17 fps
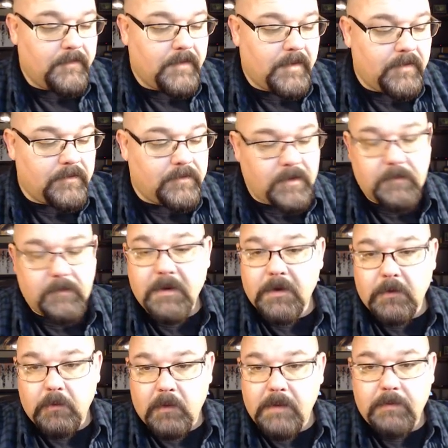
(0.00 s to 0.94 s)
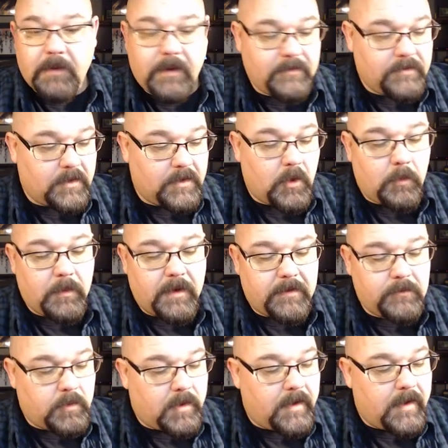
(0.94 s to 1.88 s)
is going to be a great place to go,
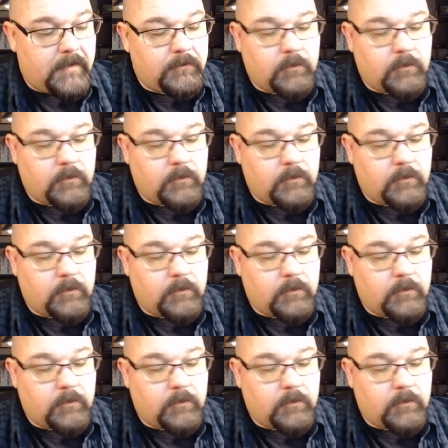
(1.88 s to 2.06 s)
because we're going to have